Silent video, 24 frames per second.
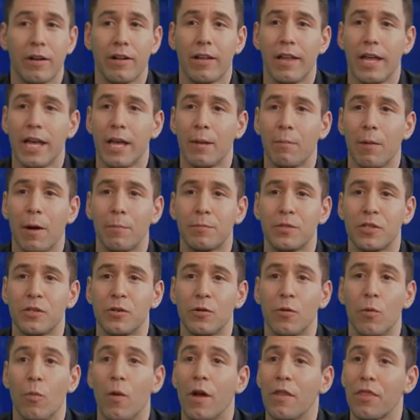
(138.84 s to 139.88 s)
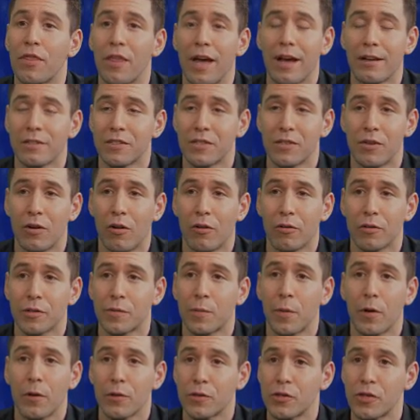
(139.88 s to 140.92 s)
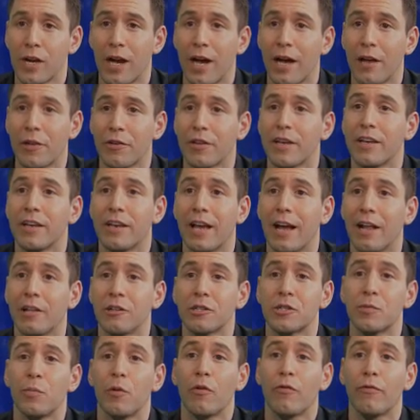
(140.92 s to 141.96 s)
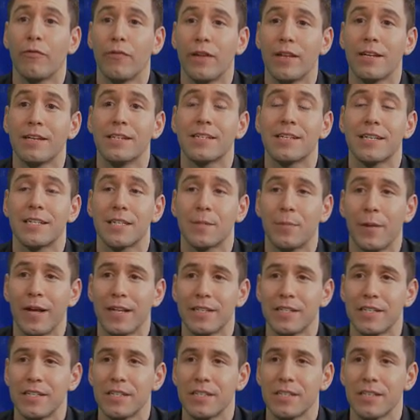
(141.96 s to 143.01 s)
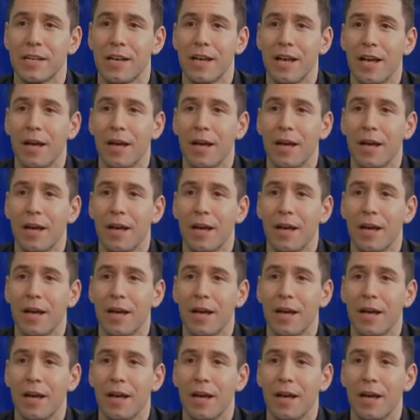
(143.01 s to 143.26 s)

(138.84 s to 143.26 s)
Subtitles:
claim up to $1,000 per child in eligible fitness expenses,